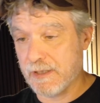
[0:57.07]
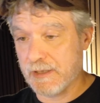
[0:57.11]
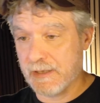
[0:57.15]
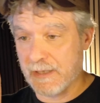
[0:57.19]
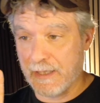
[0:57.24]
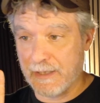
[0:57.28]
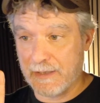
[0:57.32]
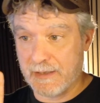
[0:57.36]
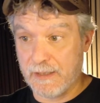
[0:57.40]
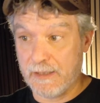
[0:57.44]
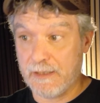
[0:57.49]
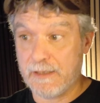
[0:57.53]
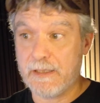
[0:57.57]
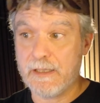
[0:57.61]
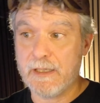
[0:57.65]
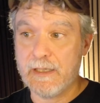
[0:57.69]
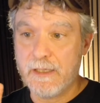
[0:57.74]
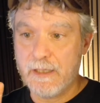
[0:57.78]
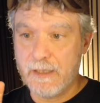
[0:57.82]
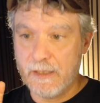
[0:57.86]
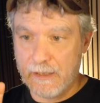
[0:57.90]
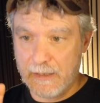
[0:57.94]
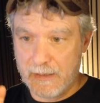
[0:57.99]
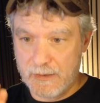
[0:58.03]
And I think
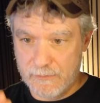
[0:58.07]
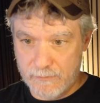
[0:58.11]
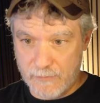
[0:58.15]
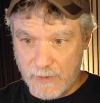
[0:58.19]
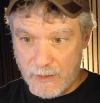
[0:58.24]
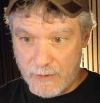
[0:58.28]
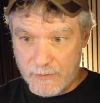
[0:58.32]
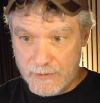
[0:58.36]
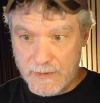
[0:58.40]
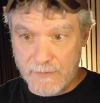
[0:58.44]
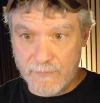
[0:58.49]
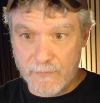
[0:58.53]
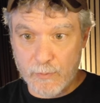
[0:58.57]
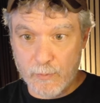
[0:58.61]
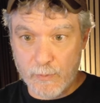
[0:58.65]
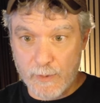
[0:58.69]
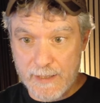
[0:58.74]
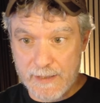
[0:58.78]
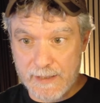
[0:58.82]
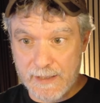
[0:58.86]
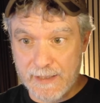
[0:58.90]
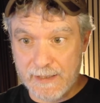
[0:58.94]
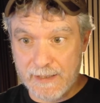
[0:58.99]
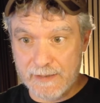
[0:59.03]
I'll give away
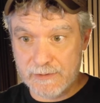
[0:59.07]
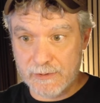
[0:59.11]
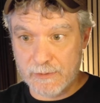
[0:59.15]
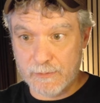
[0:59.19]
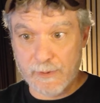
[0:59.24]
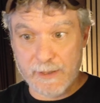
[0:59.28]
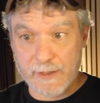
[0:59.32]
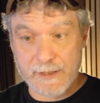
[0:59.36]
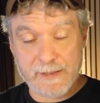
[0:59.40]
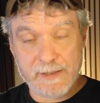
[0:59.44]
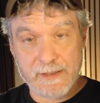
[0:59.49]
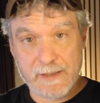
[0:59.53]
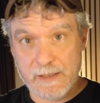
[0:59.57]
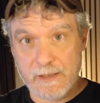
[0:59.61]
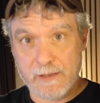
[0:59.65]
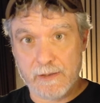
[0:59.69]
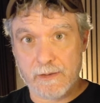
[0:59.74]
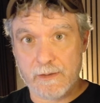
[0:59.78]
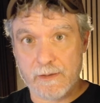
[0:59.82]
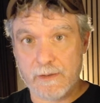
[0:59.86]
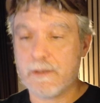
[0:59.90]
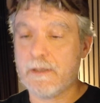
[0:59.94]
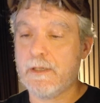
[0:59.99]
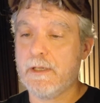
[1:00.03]
the answer right
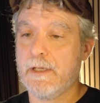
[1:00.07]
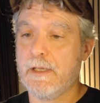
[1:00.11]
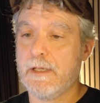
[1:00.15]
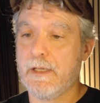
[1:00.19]
here.